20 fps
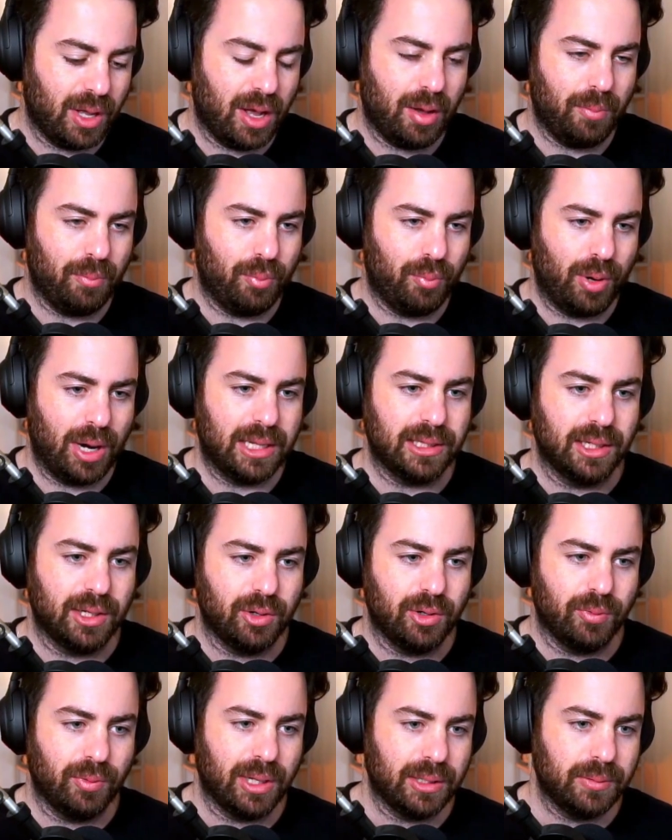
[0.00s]
Branded
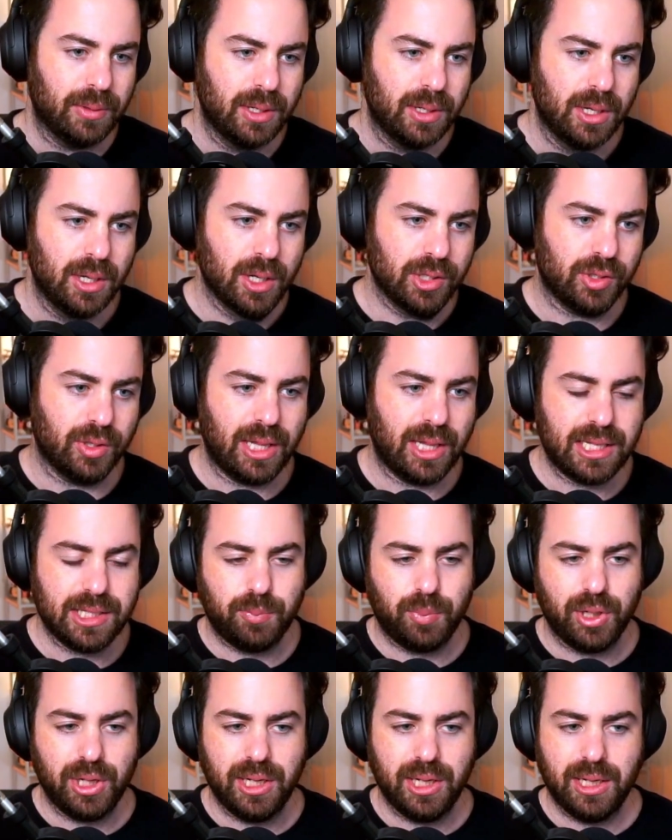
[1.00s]
in red. So that's
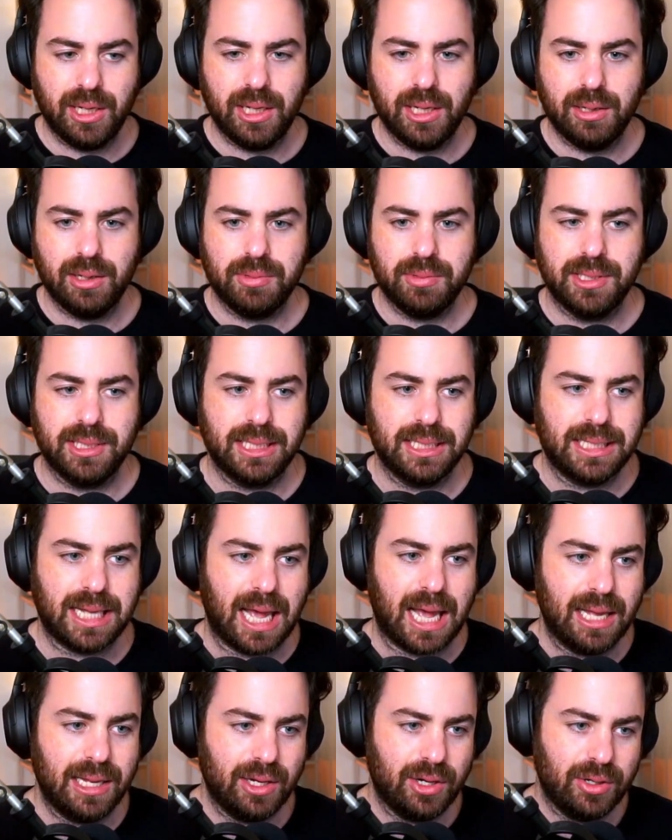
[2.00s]
pretty
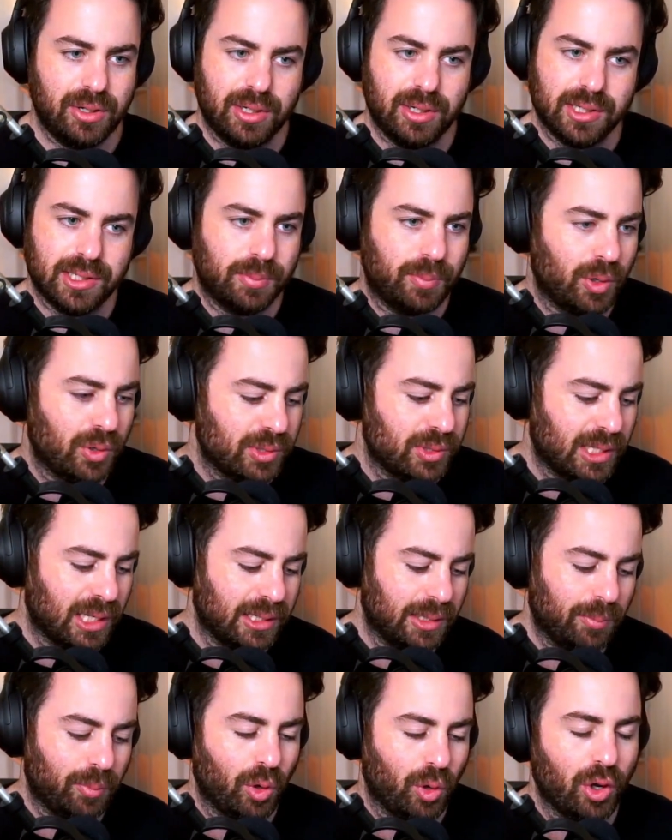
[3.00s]
standard. I suppose like
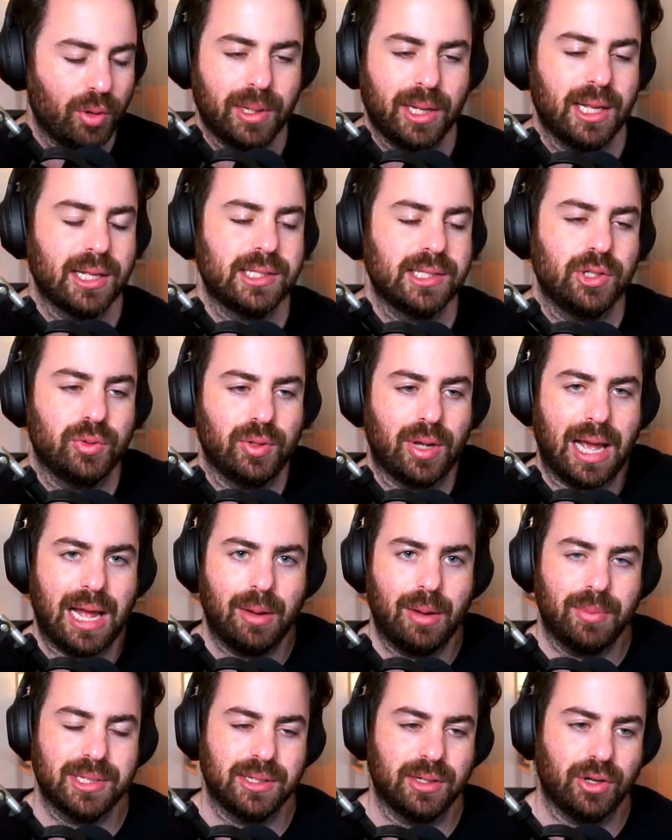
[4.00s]
deployment gets you to
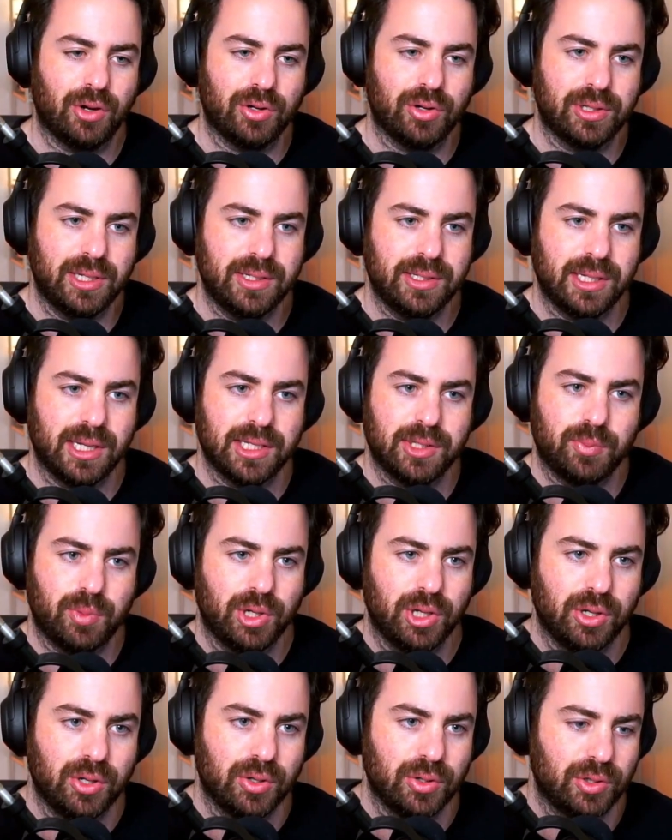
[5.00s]
Albas and Cartesia. It's
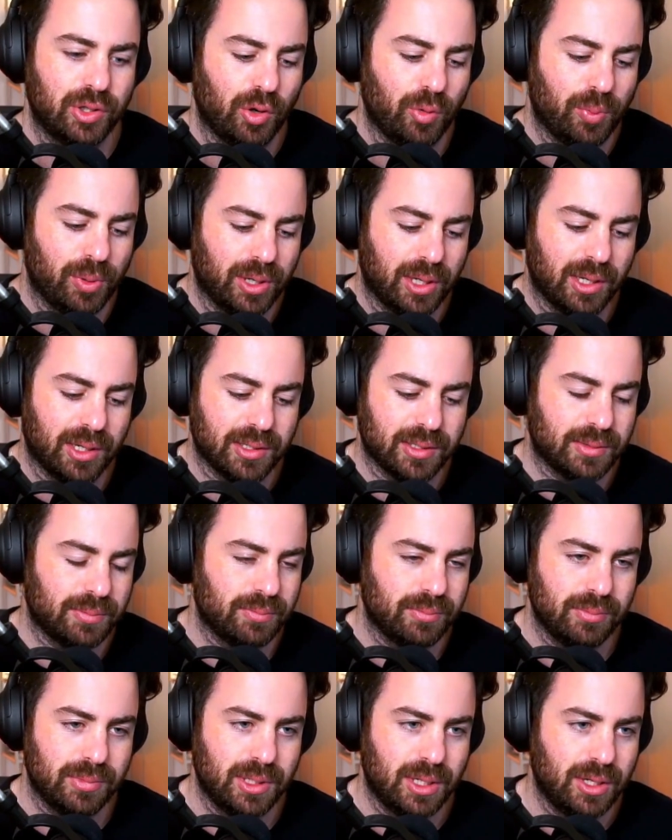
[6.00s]
pretty good. Opening is
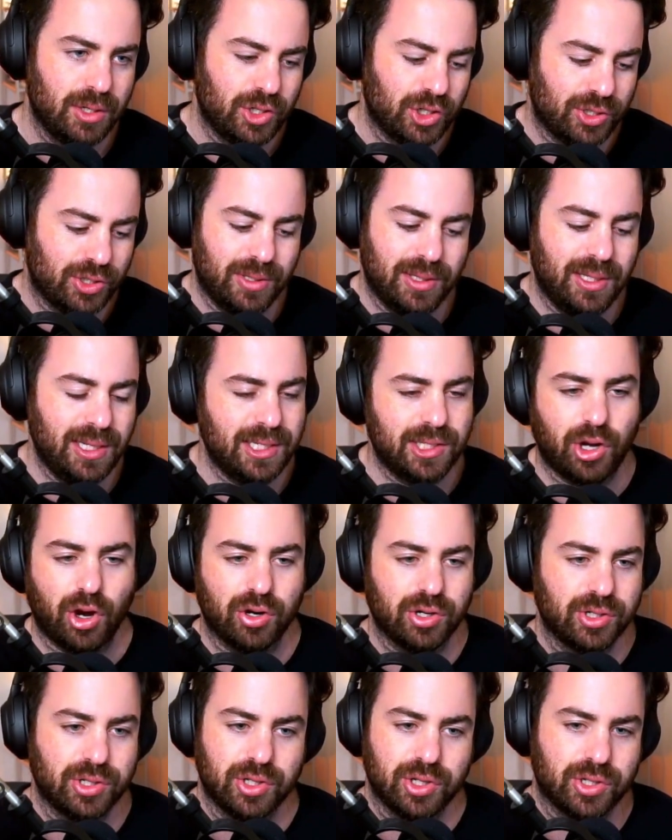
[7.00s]
just, these
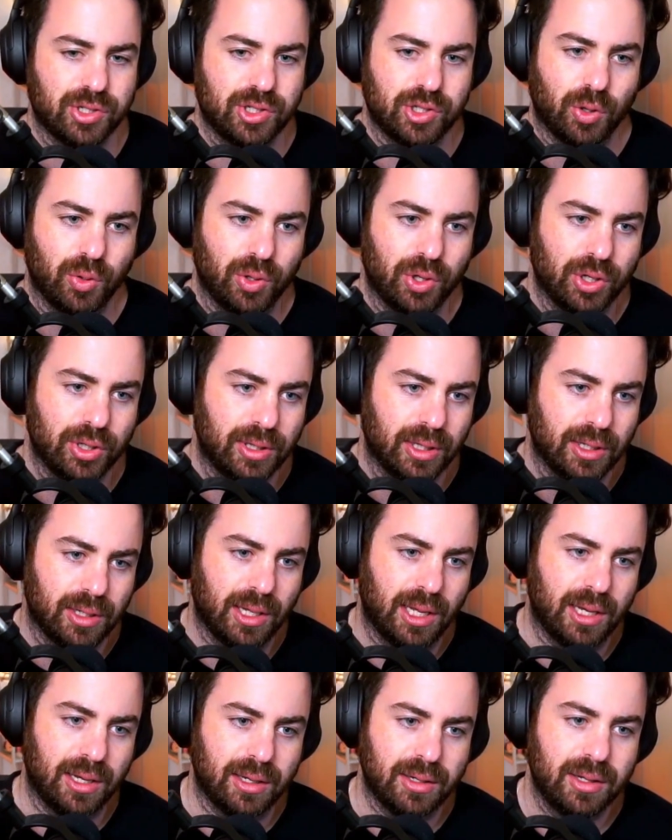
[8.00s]
cards are just so good.
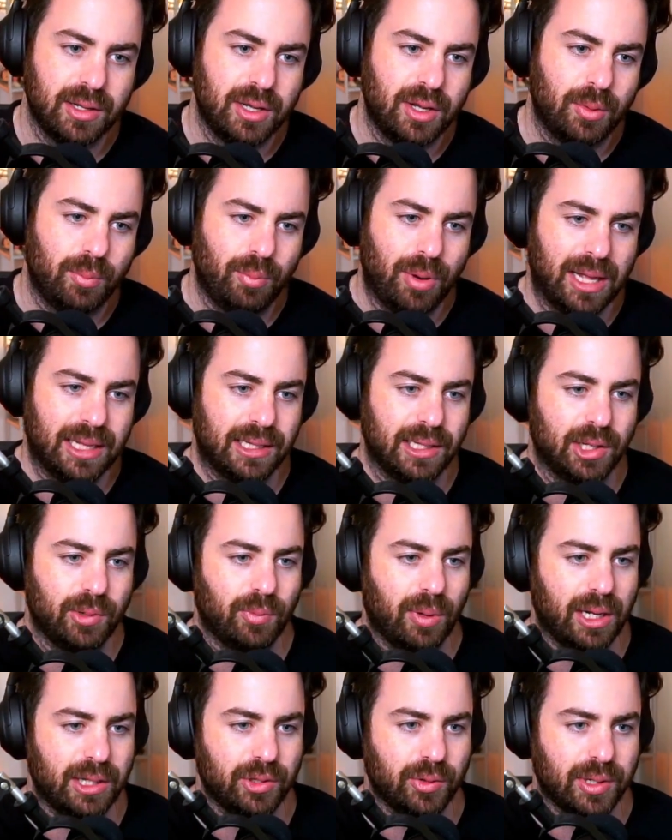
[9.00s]
And Branded in
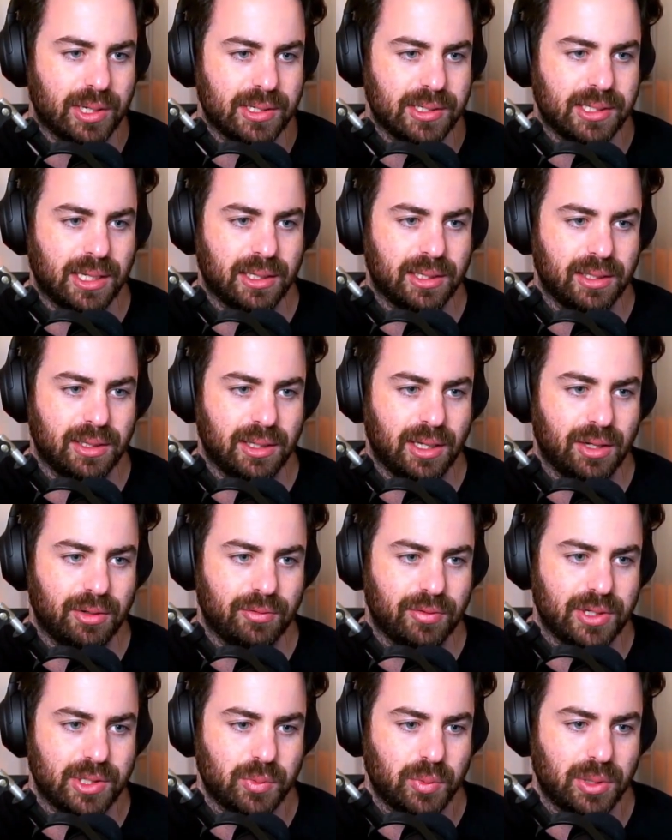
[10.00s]
red you can set in the end
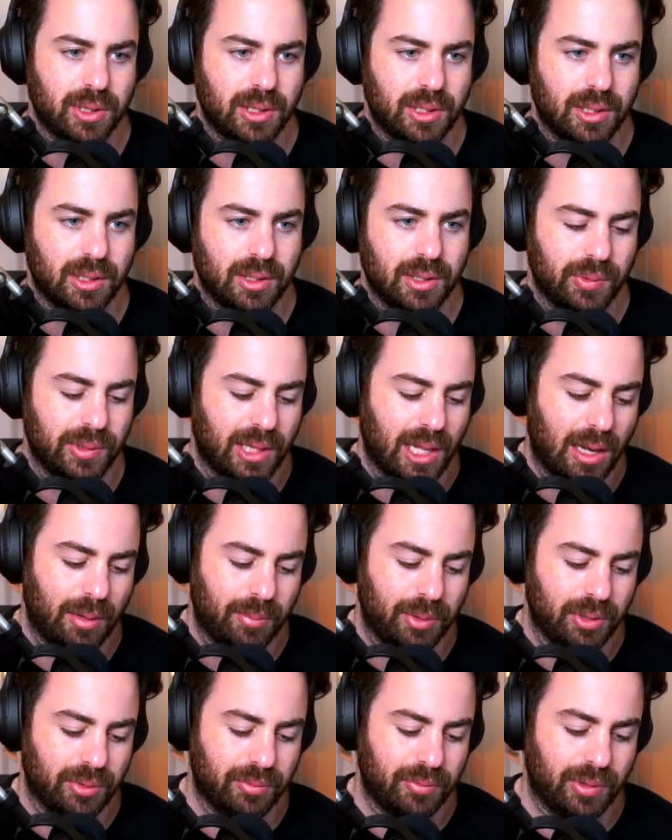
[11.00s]
phase with
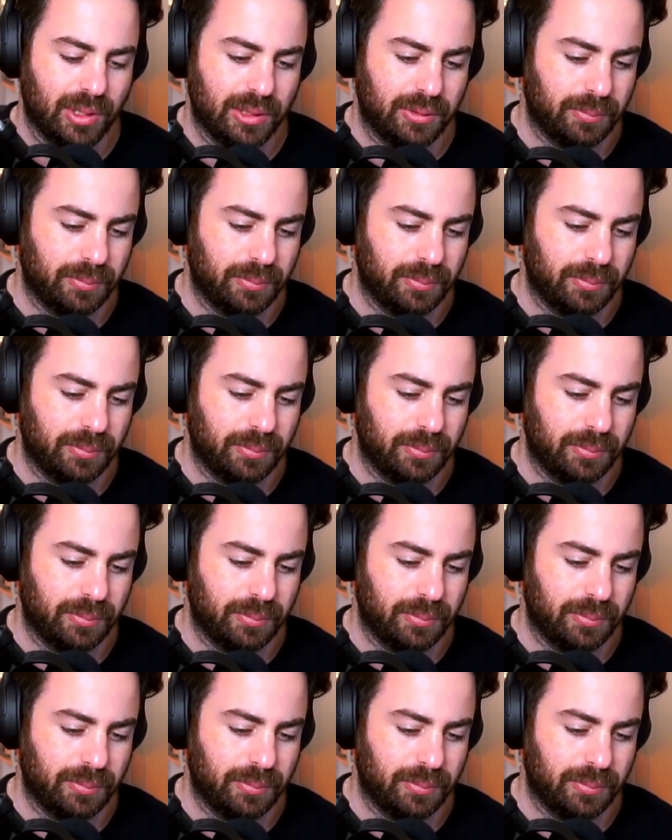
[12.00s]
Albion, right?